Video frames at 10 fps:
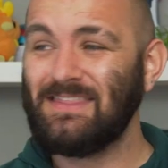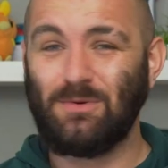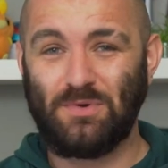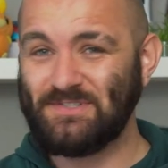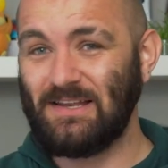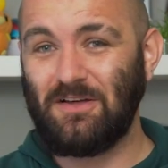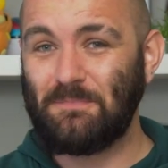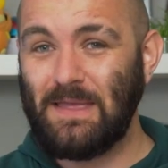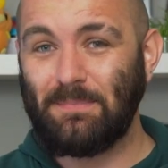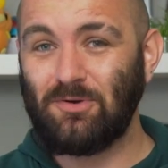There wasn't a lot of
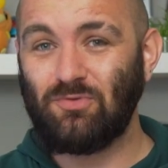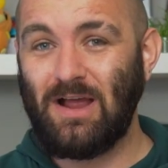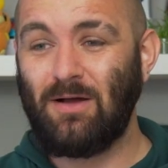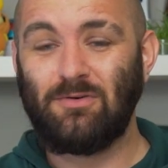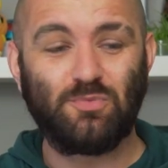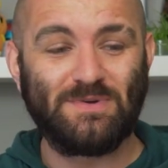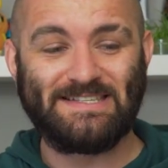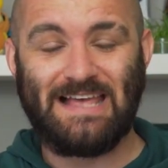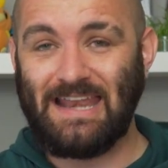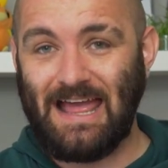people around. We
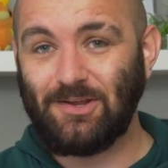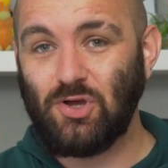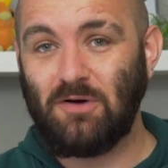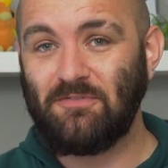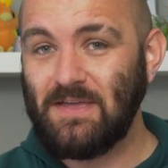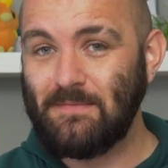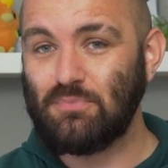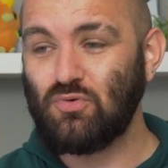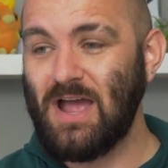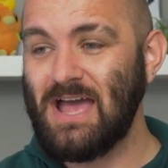sat and had a coffee in
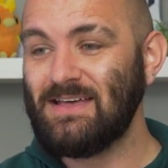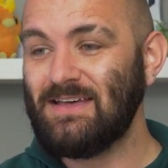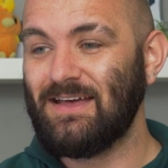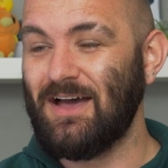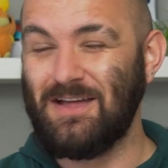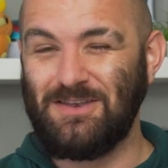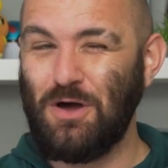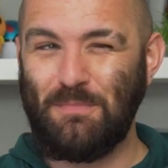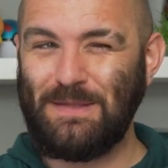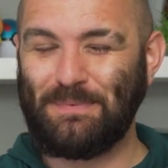Pret.
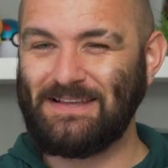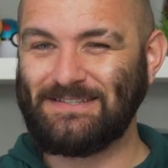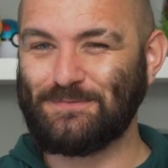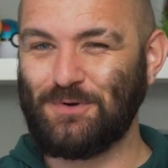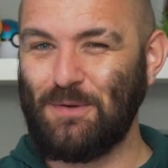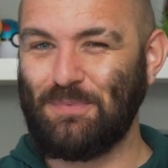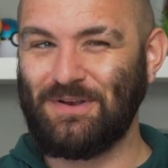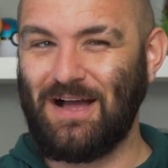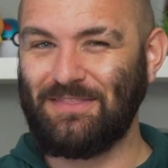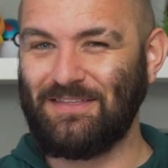Not many places were
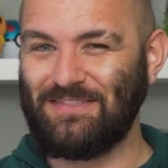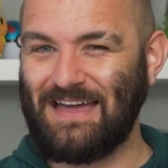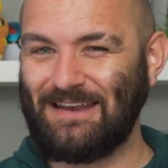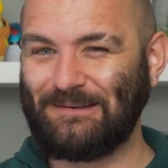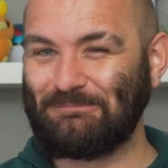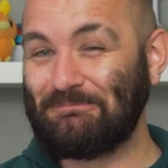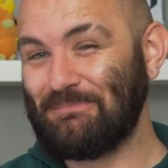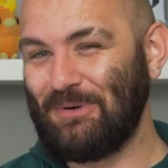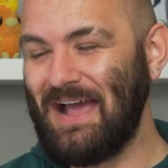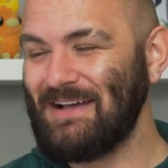open other than
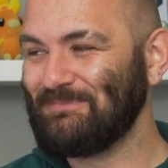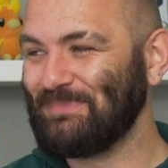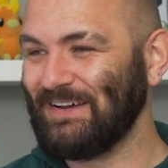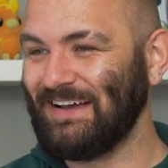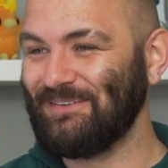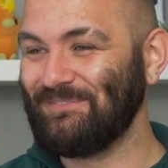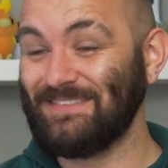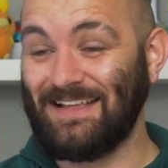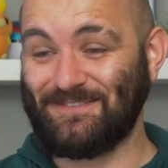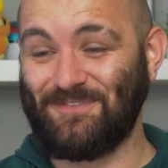Pret, but
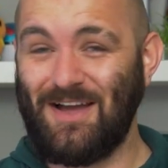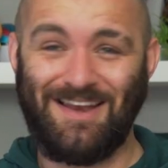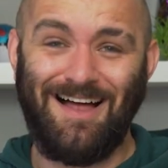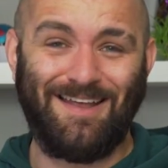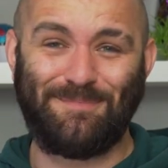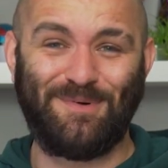that's fine. I like